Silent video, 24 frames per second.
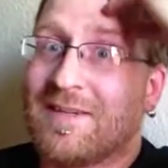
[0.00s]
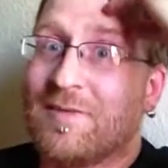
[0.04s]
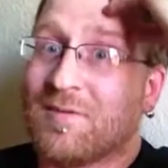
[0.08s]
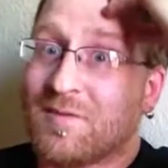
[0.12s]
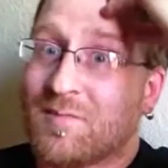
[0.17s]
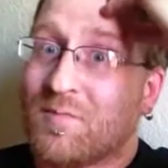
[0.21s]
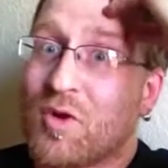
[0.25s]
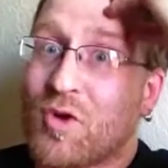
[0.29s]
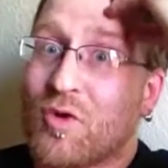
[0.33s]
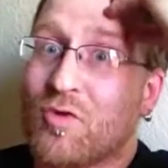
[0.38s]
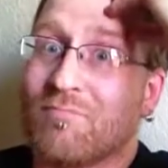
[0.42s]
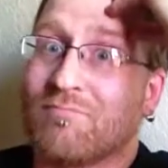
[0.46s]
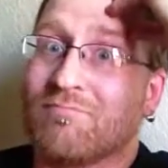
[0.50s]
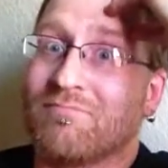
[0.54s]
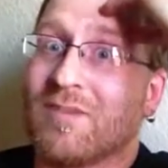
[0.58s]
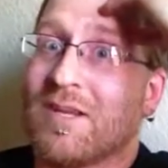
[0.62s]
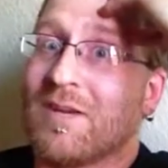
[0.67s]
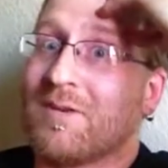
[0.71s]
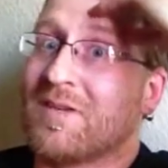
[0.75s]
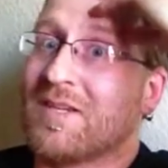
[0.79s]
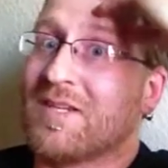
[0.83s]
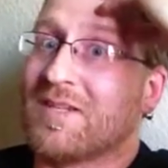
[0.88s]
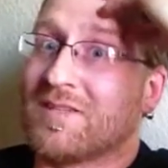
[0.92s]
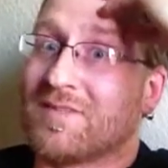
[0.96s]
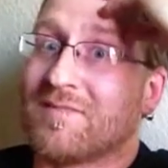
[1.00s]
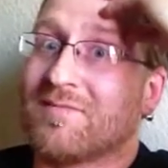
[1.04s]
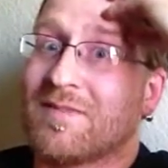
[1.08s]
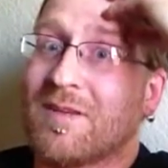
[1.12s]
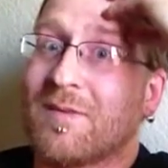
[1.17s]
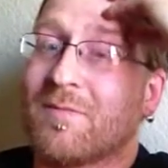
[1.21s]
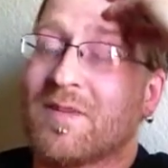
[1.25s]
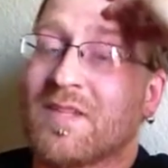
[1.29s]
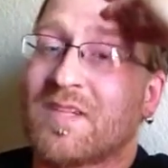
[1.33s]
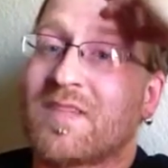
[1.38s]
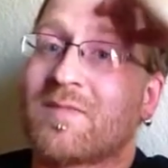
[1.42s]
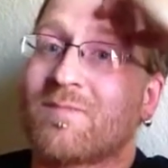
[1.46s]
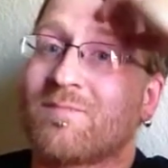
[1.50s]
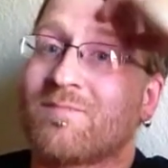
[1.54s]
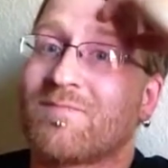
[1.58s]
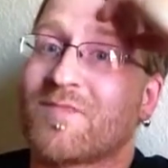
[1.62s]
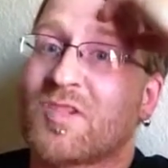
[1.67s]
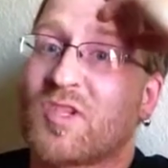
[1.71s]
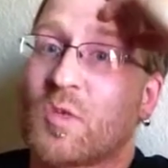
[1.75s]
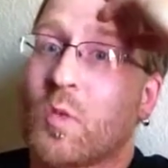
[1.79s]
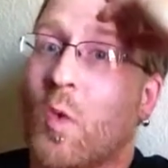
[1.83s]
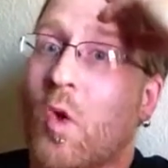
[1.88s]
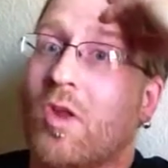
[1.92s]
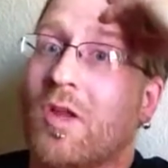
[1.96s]
It was boom. It was
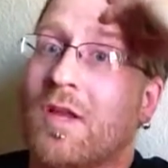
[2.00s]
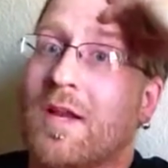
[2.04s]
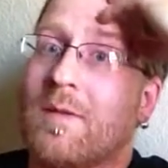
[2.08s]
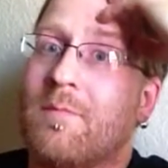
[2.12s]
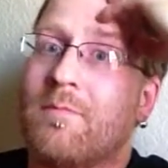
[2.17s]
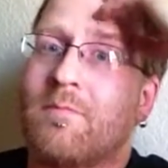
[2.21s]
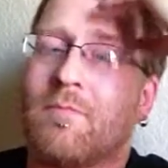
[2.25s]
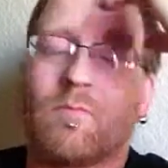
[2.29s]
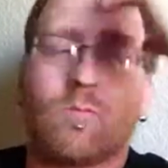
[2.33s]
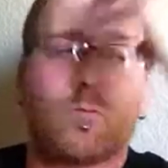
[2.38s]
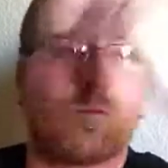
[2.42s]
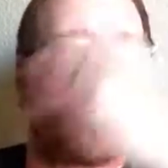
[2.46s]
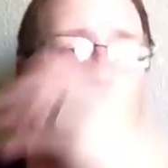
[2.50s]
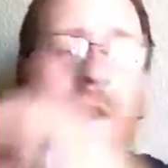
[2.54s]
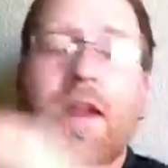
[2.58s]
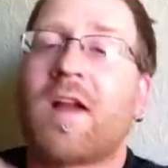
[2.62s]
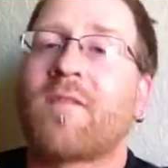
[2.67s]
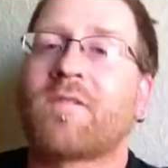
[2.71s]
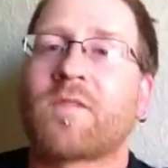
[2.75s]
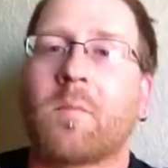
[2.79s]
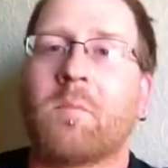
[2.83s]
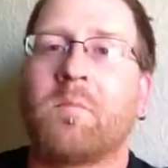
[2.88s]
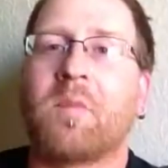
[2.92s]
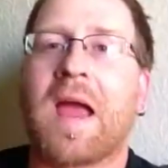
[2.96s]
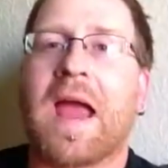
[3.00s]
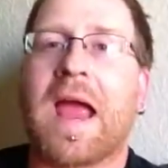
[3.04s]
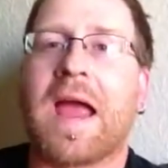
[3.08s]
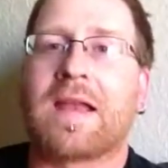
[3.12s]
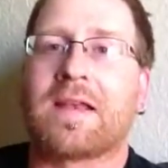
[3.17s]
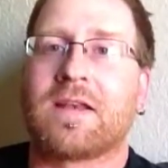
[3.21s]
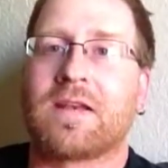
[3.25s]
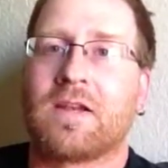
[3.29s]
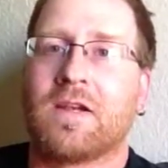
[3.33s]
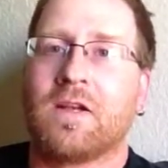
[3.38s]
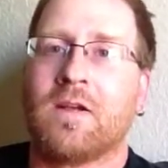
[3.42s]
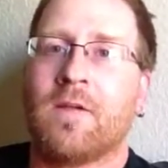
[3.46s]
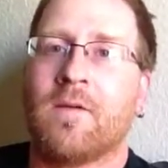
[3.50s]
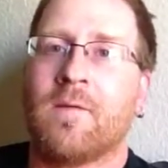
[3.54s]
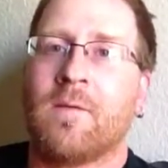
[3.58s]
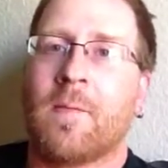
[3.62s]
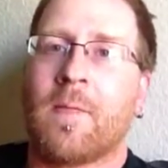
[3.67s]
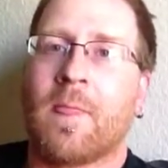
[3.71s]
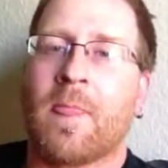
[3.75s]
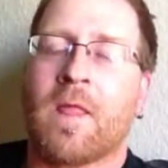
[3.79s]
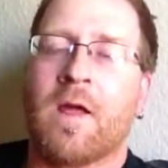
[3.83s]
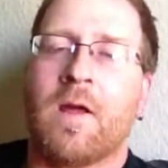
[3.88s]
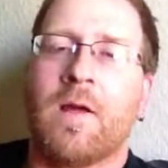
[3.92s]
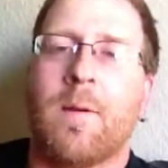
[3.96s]
swollen and right off the bat.
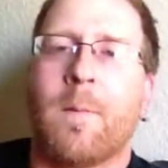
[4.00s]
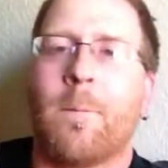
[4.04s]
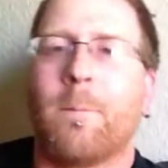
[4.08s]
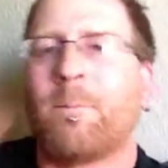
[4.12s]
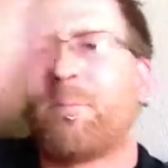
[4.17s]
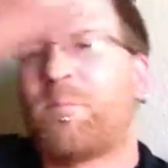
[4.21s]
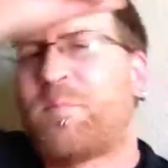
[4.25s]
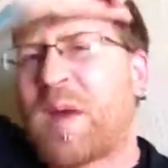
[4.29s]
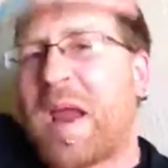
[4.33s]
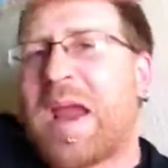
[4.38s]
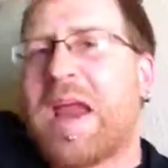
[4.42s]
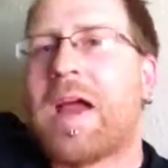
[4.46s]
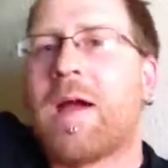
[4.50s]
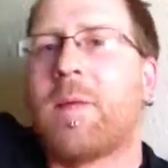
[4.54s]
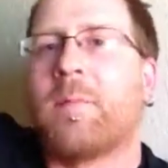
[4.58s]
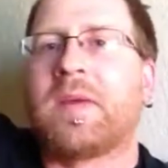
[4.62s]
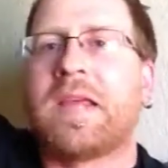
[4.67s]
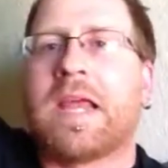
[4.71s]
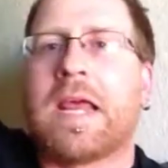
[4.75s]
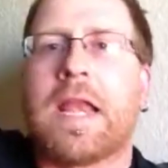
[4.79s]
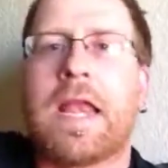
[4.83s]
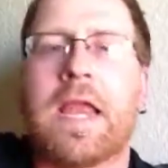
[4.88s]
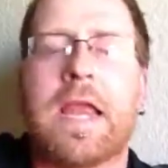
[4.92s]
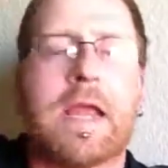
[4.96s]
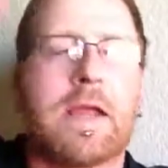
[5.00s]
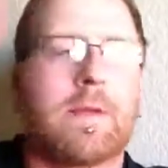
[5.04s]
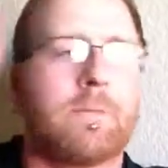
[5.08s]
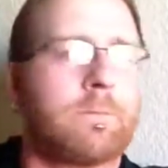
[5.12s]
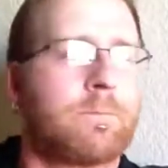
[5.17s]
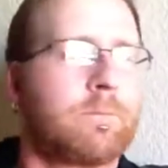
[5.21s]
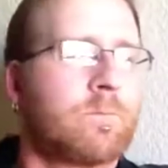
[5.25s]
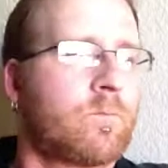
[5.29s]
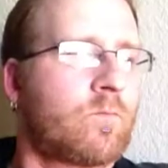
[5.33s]
Bam, get hit.